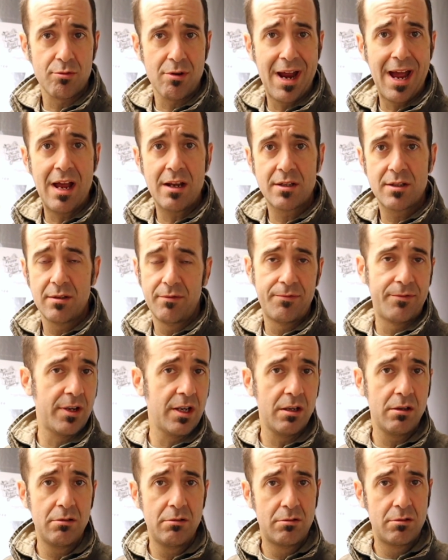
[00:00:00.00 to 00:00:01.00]
rat to
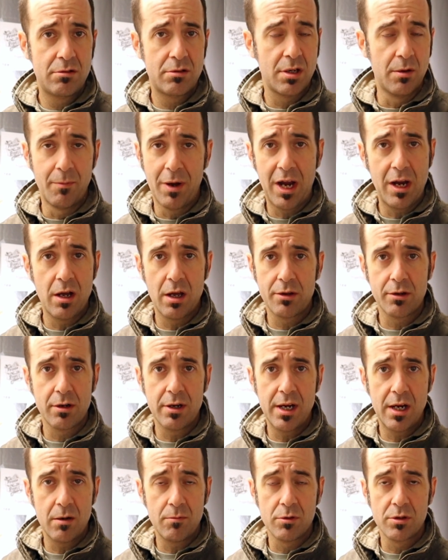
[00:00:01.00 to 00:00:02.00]
feed to my other
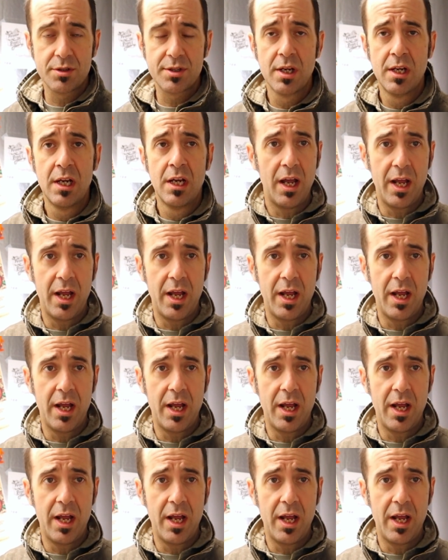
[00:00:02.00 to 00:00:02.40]
animals.